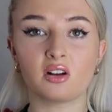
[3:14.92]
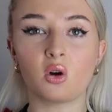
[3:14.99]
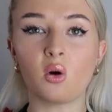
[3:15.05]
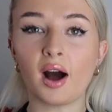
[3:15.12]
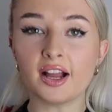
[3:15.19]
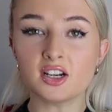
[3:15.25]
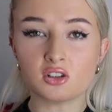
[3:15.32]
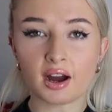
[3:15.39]

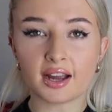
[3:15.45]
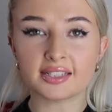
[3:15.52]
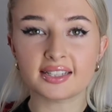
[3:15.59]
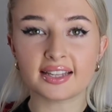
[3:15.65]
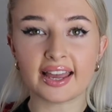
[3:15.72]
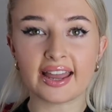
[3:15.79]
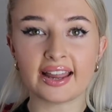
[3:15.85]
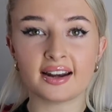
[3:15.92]
quite dry
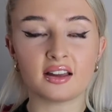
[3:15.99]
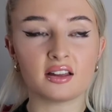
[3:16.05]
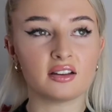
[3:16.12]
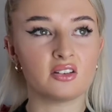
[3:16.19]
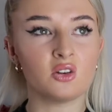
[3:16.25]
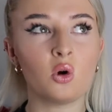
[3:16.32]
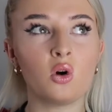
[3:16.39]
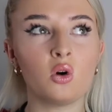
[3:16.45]
skin,
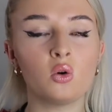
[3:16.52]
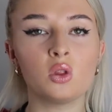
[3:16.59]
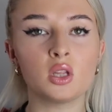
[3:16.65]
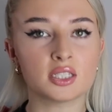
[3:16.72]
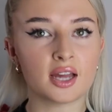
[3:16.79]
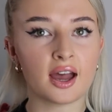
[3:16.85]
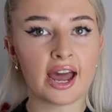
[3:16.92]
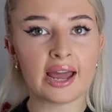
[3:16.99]
not all
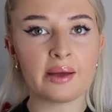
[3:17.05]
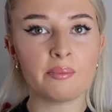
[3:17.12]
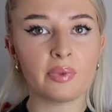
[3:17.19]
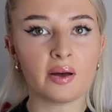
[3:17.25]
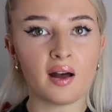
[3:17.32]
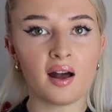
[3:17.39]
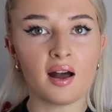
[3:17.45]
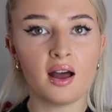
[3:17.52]
the time,
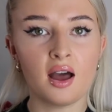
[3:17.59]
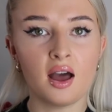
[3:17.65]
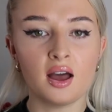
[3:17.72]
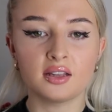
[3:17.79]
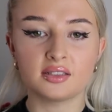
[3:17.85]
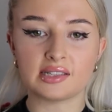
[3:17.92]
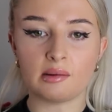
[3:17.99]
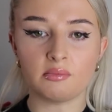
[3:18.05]
but
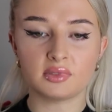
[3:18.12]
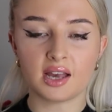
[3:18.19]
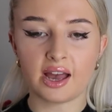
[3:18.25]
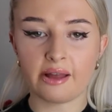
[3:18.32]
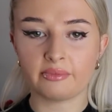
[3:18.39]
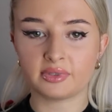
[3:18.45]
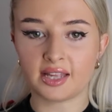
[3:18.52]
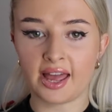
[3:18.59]

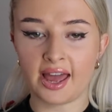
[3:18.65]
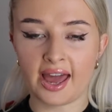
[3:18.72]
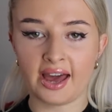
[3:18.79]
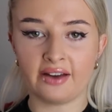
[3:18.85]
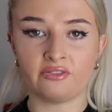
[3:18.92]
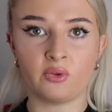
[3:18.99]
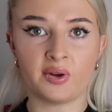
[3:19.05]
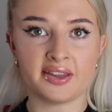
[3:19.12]
sometimes like I
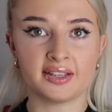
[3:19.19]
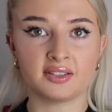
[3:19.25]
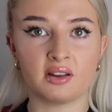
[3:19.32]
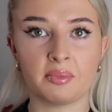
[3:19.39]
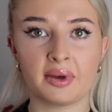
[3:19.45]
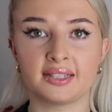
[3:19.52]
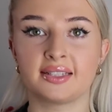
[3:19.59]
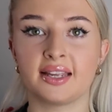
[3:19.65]
have weeks
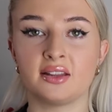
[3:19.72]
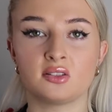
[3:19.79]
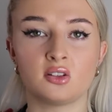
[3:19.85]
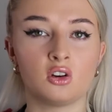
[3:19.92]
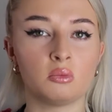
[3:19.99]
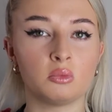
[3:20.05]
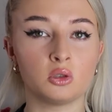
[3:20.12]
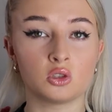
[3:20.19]
where my skin's a
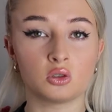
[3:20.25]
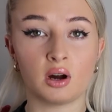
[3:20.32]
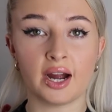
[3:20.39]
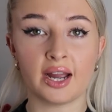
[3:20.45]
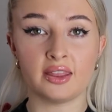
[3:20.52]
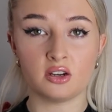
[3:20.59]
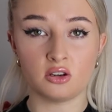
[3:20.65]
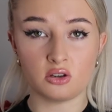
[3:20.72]
lot more
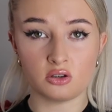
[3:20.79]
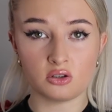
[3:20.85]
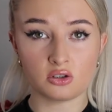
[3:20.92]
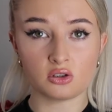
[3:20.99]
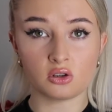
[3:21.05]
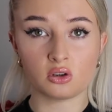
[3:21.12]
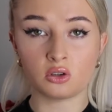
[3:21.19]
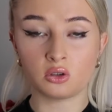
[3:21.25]
drier than
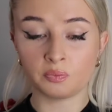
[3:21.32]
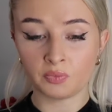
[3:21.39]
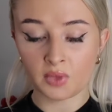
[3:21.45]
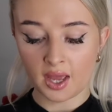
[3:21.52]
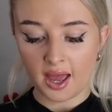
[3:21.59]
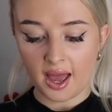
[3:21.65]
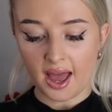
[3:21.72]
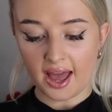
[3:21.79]
usual,
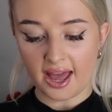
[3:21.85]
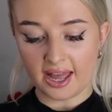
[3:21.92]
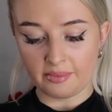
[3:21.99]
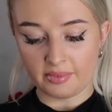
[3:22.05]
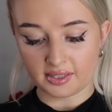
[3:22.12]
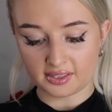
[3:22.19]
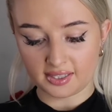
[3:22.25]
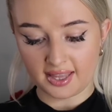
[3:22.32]

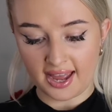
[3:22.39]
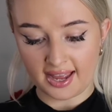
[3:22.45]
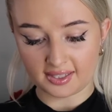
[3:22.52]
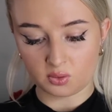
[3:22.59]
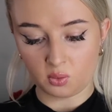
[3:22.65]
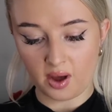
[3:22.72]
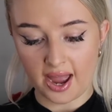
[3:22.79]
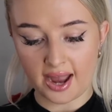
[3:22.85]
so
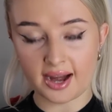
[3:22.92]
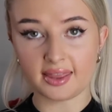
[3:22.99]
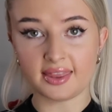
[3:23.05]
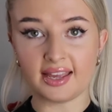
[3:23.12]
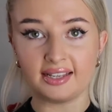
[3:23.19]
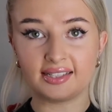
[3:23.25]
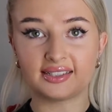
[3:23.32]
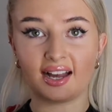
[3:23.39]
that's when
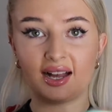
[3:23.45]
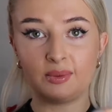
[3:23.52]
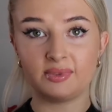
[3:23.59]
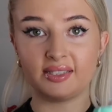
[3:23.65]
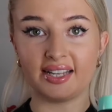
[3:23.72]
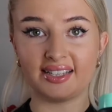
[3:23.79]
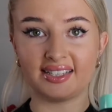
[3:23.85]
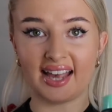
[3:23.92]
this
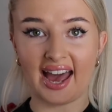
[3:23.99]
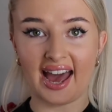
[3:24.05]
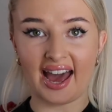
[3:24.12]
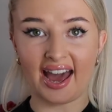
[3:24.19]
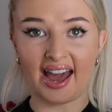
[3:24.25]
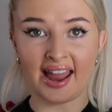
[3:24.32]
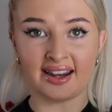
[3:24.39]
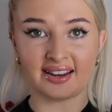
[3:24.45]
comes into
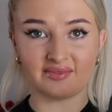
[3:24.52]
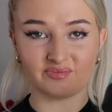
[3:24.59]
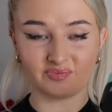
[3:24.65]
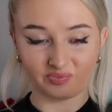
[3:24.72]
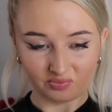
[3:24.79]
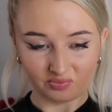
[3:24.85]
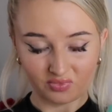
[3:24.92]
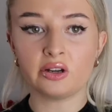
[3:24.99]
hand.
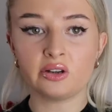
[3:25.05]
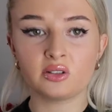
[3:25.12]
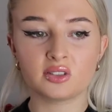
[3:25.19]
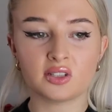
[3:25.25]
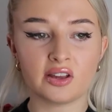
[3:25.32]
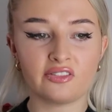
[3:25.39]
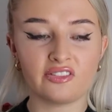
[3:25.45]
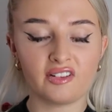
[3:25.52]
I
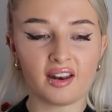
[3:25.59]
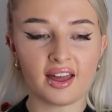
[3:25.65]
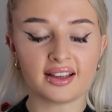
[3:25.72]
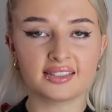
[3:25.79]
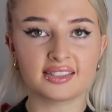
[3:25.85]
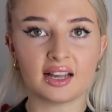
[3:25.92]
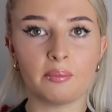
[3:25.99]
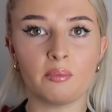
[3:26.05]
also feel
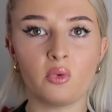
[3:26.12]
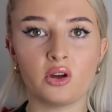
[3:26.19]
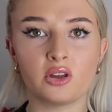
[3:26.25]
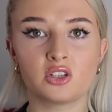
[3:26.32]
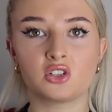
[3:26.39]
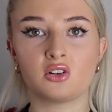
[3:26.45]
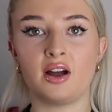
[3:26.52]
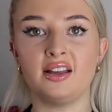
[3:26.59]
like some
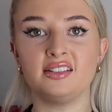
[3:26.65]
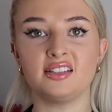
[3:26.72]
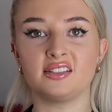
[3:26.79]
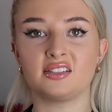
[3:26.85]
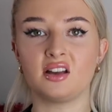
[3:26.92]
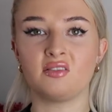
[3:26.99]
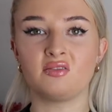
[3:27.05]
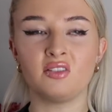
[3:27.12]

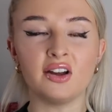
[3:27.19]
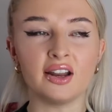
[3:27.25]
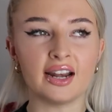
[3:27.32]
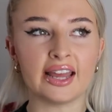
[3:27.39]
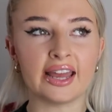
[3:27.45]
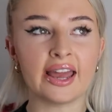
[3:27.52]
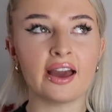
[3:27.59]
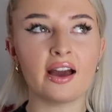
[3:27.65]
moisturizers are
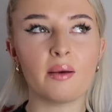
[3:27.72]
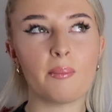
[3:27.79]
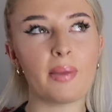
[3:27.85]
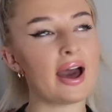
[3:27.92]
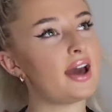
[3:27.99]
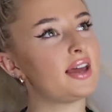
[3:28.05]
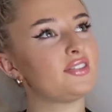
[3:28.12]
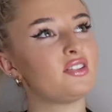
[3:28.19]
really
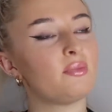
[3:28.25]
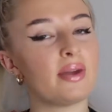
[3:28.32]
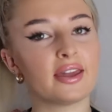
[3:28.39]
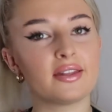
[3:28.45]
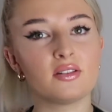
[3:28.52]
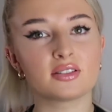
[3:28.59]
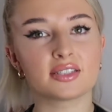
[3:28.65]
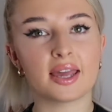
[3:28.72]
bad for
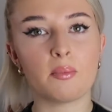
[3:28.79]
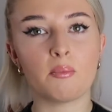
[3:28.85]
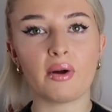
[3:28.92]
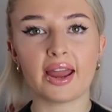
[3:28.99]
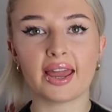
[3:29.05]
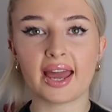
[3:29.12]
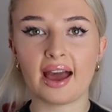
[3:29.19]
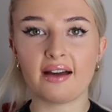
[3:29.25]
making your skin
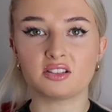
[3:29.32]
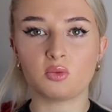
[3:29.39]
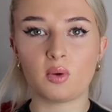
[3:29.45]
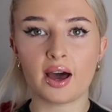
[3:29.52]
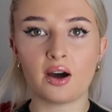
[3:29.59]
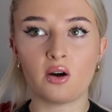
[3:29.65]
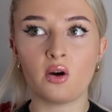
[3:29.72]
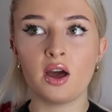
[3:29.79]
break out as
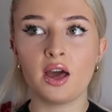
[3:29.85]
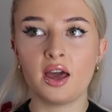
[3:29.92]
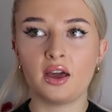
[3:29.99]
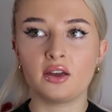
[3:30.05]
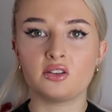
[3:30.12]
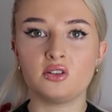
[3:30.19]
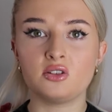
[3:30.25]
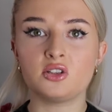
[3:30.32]
well.
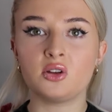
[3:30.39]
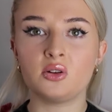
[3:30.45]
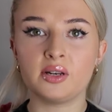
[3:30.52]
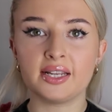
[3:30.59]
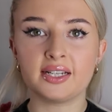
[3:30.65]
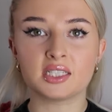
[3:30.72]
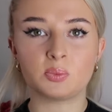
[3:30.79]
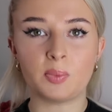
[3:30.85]
You do
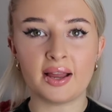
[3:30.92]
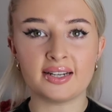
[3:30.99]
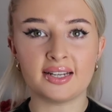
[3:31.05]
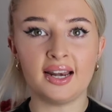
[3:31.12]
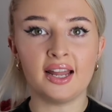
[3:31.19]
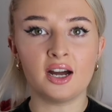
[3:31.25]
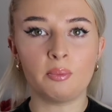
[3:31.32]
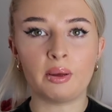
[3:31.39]
need to spend a
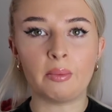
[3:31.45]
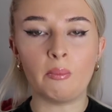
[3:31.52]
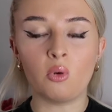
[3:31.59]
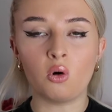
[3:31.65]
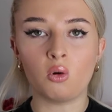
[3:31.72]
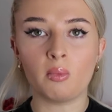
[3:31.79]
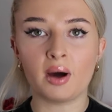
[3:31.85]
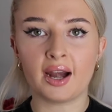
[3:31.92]
little bit
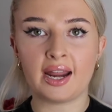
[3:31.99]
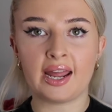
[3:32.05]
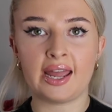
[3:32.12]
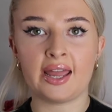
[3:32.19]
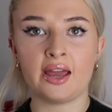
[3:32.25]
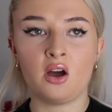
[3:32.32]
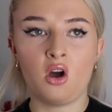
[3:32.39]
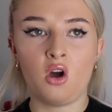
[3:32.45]
more
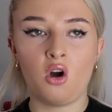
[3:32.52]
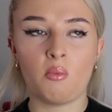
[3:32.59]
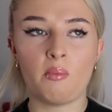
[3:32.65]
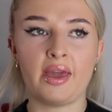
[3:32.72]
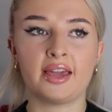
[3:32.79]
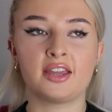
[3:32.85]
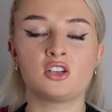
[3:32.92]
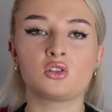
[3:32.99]
money on
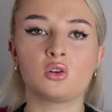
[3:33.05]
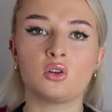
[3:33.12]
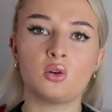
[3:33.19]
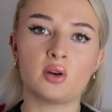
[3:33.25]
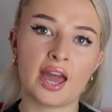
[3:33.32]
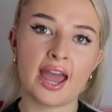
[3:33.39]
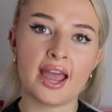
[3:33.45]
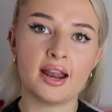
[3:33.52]
making sure
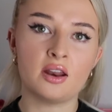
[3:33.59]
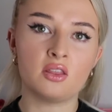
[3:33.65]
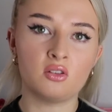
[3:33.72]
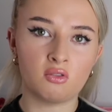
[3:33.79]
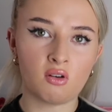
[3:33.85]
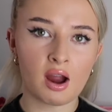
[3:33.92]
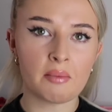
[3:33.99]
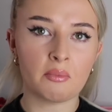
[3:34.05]
you're getting the
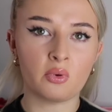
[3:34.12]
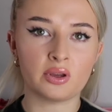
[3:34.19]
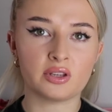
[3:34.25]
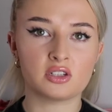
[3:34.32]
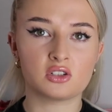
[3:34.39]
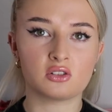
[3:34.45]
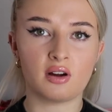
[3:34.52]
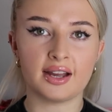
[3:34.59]
right
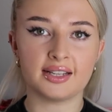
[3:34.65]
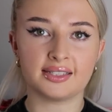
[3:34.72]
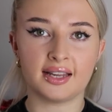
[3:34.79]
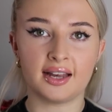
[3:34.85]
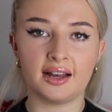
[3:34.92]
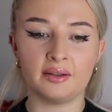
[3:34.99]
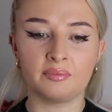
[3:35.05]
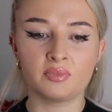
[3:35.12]

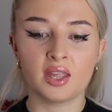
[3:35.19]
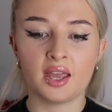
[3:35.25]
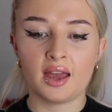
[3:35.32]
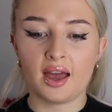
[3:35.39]
moisturizer